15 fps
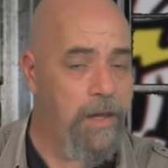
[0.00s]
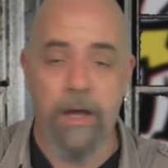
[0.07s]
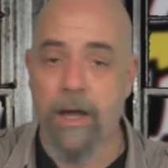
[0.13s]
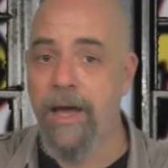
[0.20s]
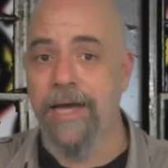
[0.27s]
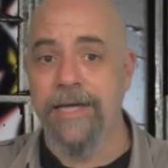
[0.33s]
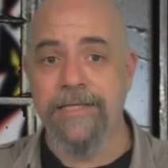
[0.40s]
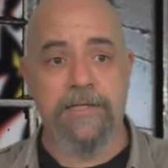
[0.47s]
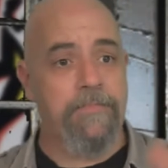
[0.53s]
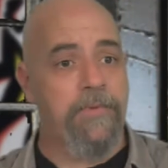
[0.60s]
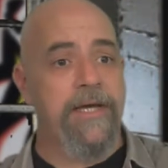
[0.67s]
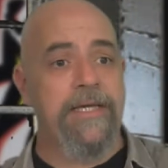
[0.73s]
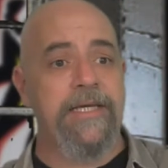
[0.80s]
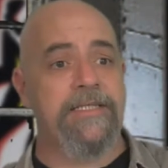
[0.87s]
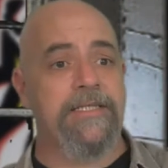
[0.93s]
Hate to
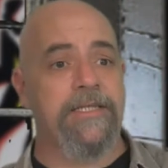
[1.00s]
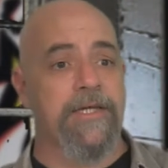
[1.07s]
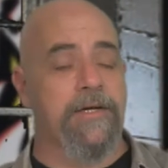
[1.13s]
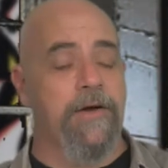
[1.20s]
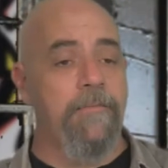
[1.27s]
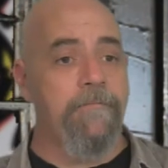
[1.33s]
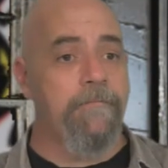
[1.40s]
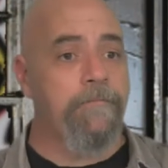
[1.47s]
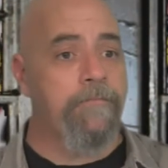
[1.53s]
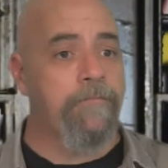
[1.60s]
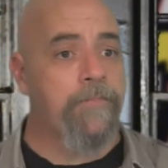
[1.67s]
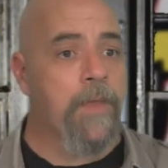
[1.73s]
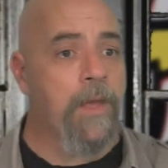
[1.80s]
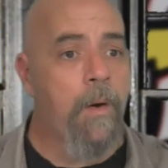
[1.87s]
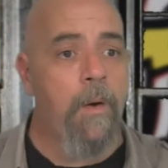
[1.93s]
break it to the cunt.
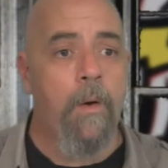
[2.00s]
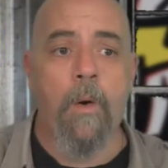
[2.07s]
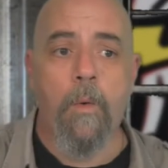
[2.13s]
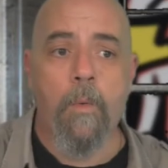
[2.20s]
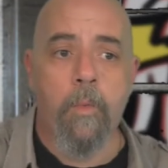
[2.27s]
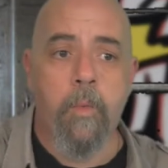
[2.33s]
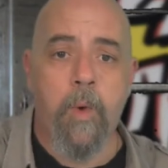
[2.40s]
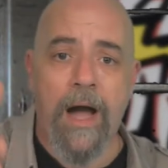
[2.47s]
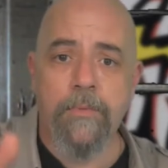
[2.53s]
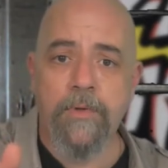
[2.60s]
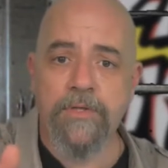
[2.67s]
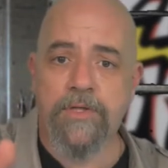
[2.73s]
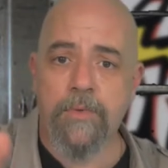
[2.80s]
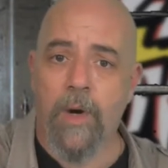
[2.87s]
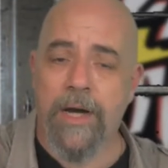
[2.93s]
Why
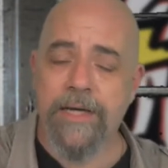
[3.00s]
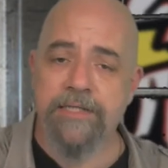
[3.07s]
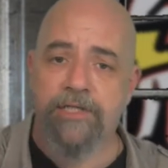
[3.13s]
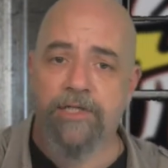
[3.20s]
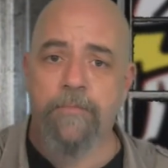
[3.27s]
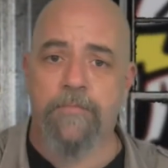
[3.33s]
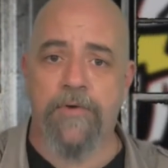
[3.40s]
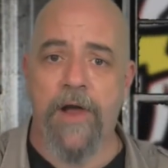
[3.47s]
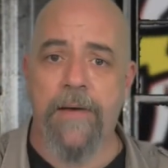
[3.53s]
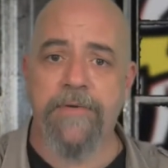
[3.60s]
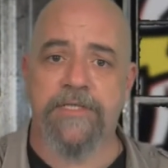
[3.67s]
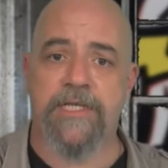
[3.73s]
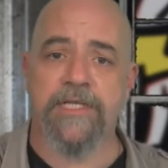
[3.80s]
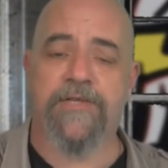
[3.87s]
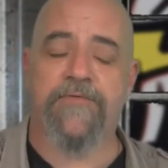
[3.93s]
would the white
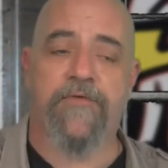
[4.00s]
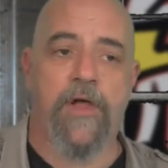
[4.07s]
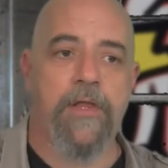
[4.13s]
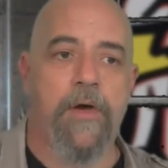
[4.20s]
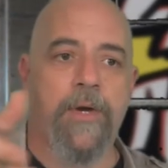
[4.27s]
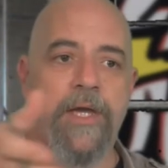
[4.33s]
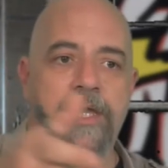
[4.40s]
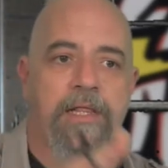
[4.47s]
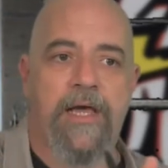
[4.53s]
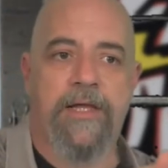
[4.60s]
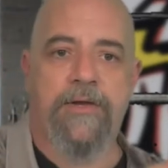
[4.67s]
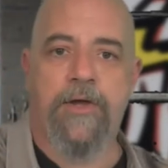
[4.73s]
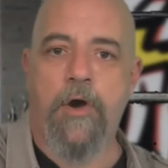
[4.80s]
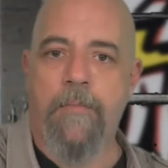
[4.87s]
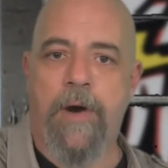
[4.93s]
supremacists follow Ilhan
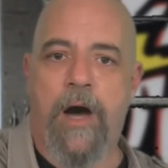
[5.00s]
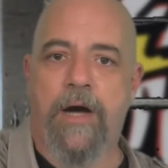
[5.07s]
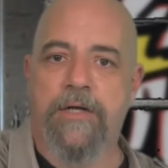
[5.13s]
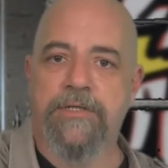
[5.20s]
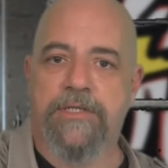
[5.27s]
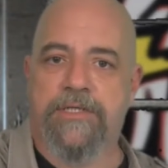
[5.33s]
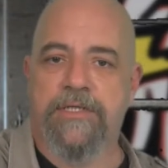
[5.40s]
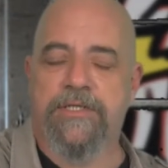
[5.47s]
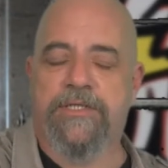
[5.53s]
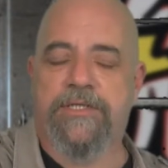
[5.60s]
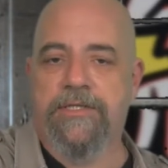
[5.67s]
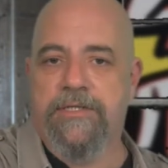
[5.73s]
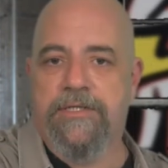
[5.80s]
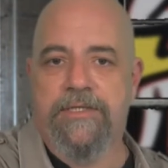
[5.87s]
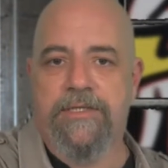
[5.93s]
Omar just because she
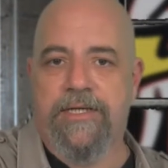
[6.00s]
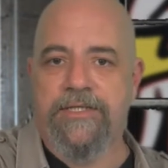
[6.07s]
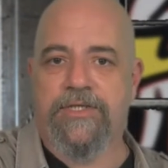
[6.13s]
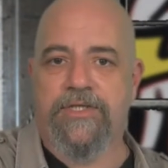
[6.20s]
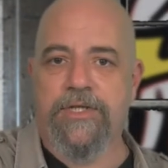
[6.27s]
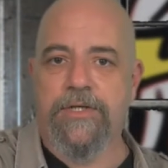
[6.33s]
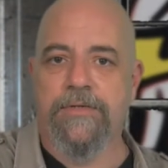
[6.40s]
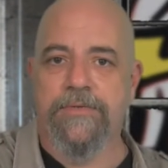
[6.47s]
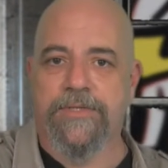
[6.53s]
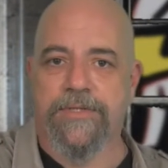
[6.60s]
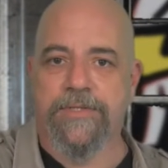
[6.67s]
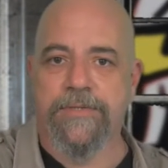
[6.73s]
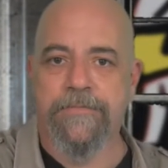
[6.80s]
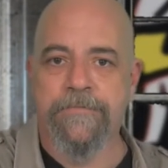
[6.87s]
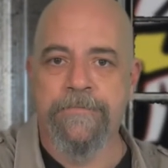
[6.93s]
doesn't like
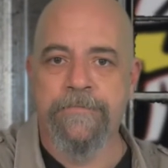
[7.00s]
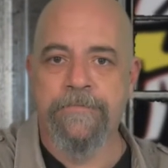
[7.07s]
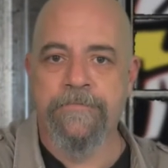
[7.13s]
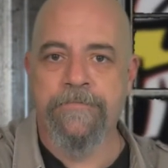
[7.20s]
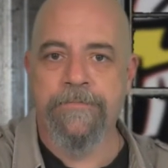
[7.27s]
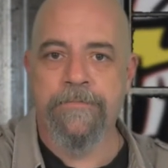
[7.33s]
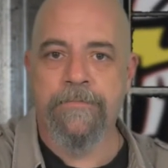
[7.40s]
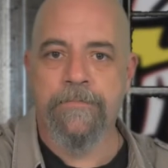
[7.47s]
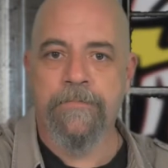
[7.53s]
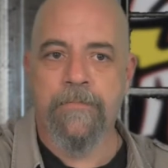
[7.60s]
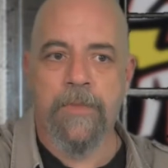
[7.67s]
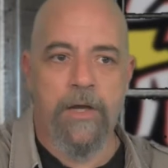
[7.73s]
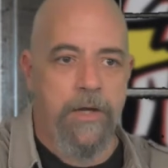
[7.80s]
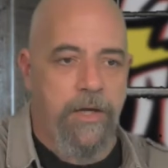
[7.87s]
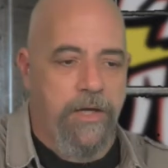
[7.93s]
Jews?
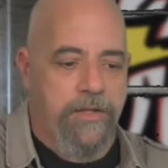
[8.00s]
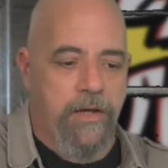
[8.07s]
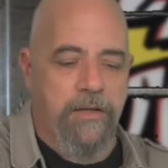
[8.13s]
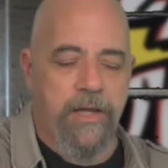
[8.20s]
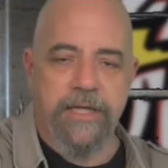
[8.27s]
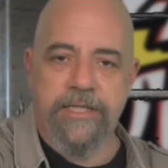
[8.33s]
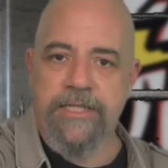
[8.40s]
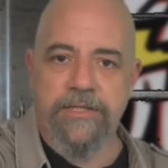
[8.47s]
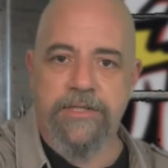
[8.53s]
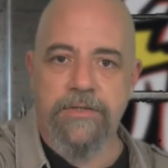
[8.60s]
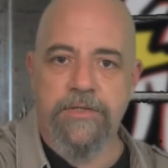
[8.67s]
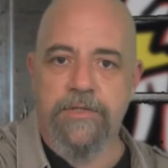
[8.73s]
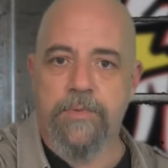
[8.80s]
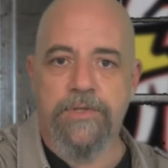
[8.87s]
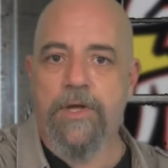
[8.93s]
Her not liking
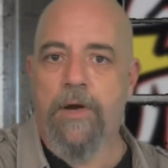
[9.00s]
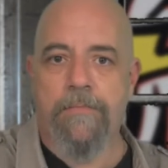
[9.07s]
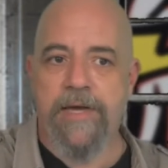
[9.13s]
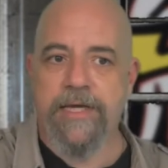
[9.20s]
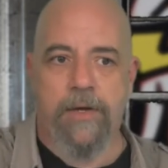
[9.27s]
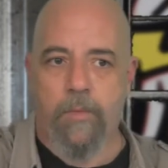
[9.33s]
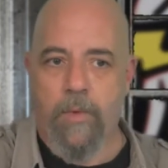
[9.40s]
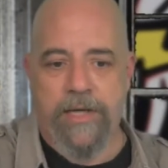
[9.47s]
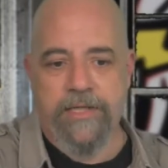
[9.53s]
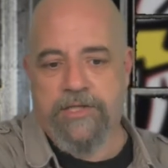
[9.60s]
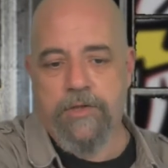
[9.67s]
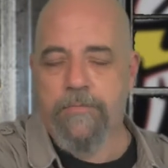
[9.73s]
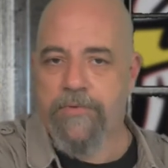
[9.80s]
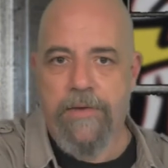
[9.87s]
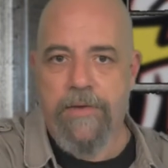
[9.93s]
Jews would not make a white
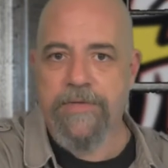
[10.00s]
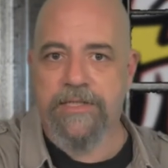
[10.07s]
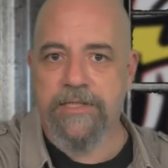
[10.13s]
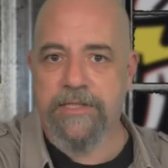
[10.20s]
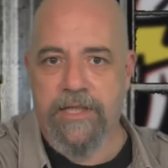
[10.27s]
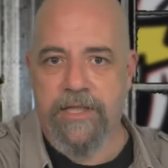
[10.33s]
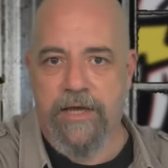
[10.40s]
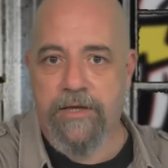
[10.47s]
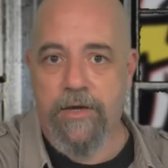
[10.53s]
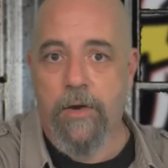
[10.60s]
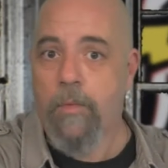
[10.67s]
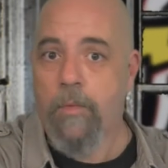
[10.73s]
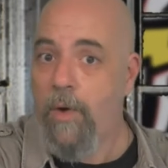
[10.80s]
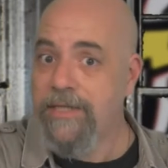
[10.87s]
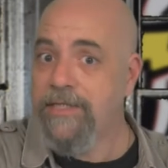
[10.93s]
supremacist like her.
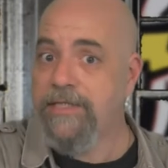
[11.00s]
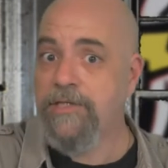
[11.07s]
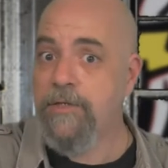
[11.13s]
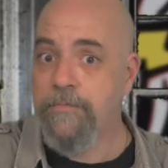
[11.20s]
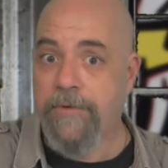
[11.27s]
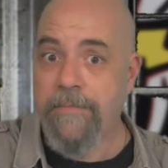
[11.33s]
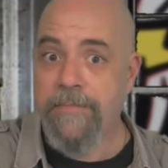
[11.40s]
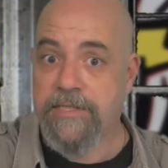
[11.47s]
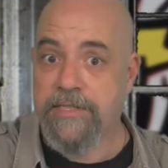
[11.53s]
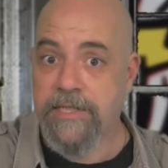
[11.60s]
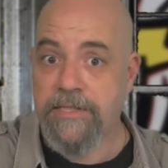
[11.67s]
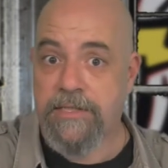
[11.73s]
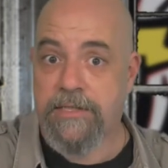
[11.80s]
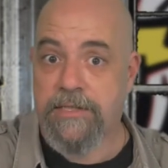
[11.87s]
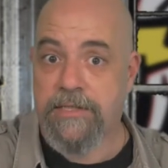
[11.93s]
White
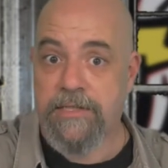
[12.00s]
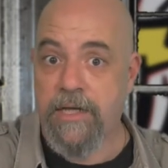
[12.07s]
supremacists